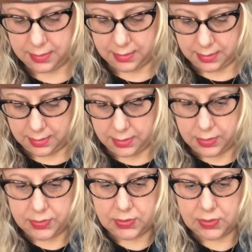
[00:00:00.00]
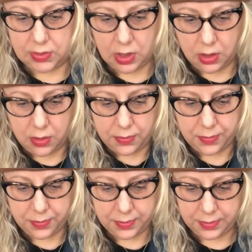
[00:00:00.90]

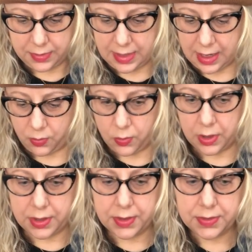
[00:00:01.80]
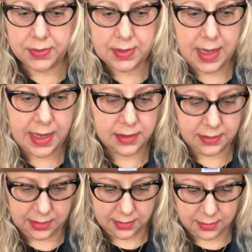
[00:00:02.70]
So that was
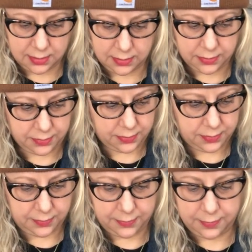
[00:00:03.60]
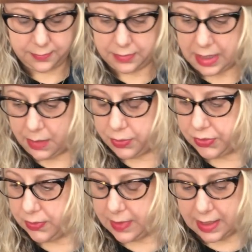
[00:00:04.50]
ideal. And I will
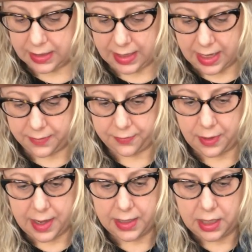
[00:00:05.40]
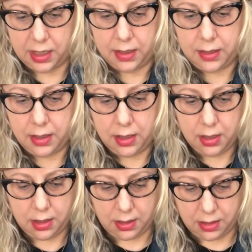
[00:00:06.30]
do that again for any
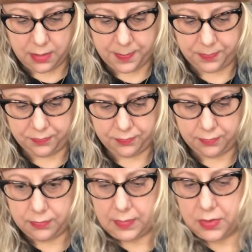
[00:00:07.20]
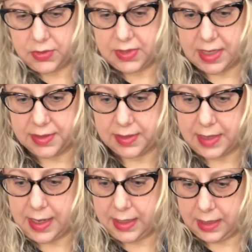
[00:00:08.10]
um, sets
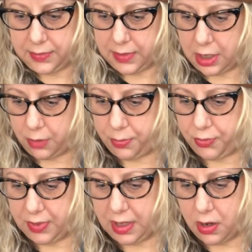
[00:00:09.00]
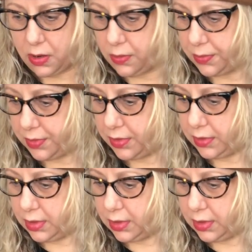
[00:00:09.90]
that I get that are pre-owned.